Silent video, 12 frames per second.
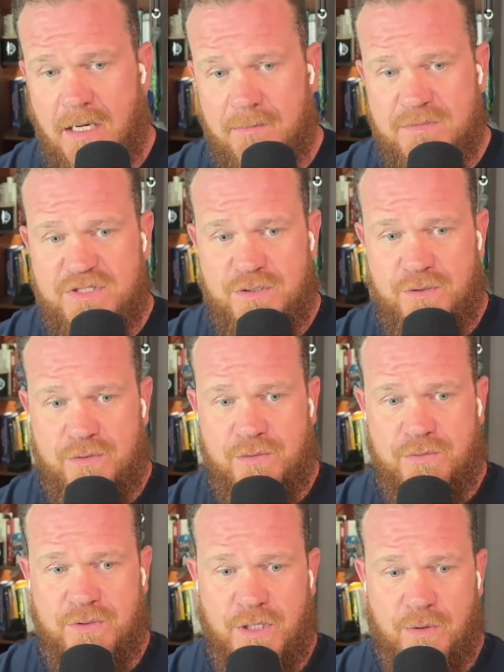
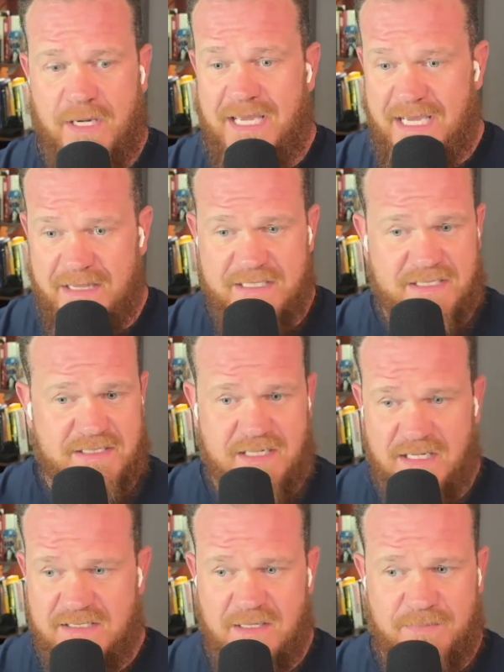to, again, this is
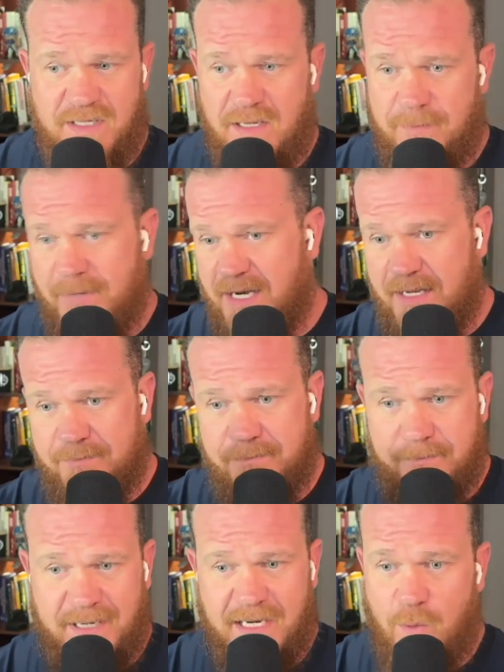not something I buy
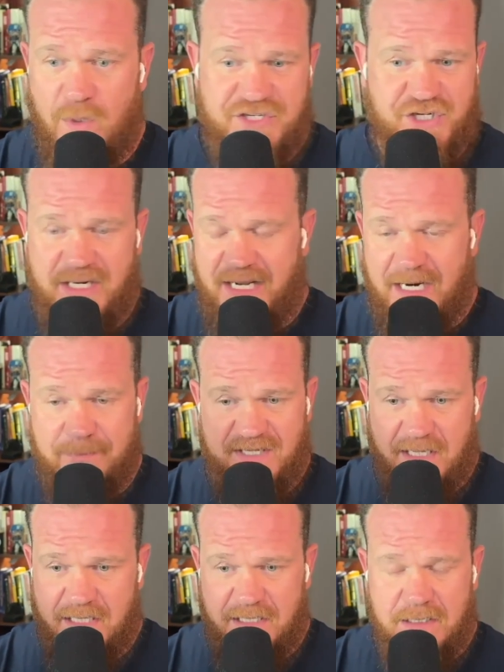a widget and I'm
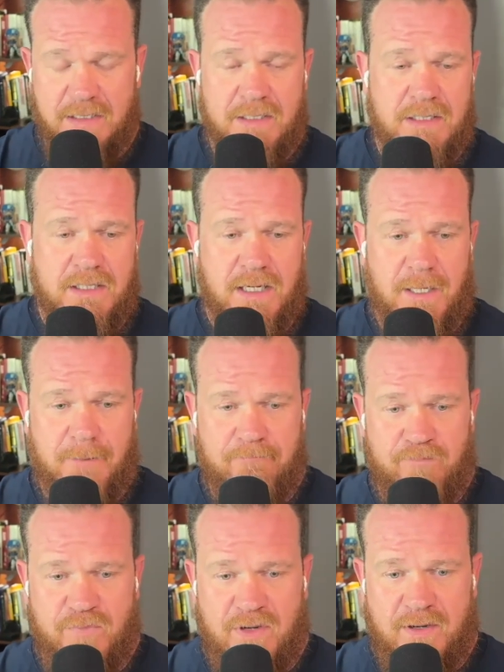done.
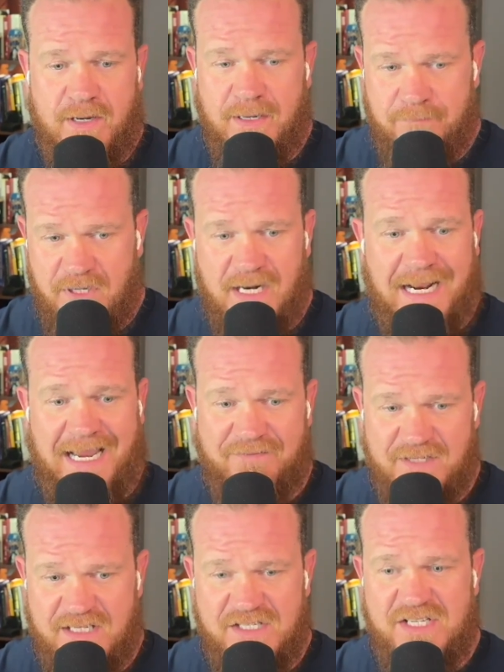I'm going to have
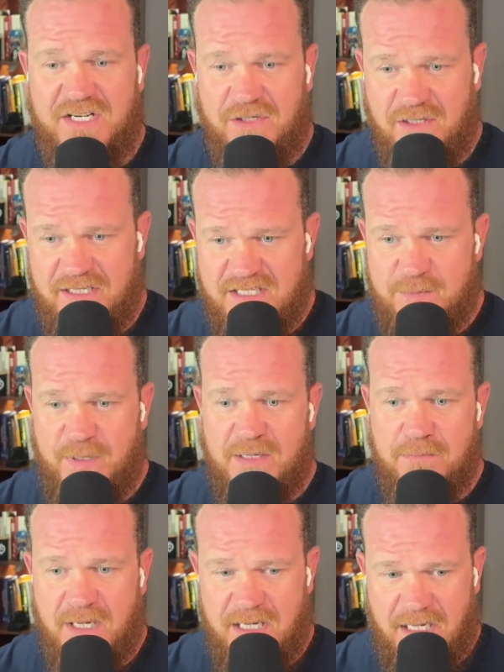to continually
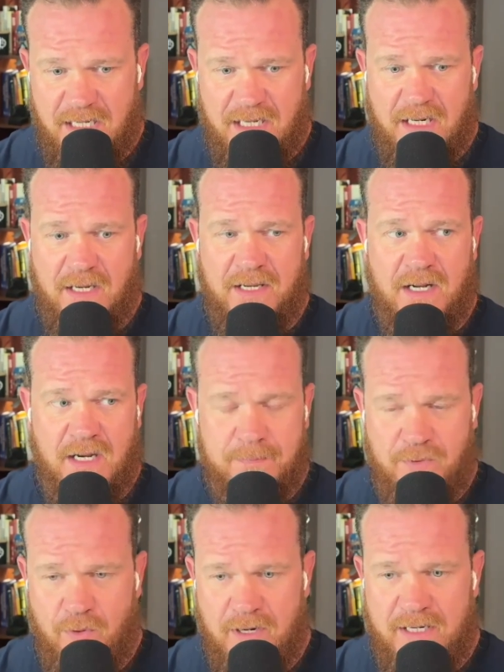spend money and
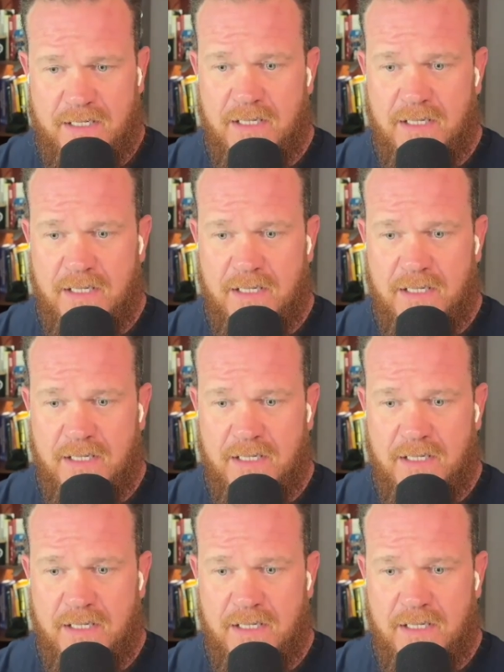upgrade.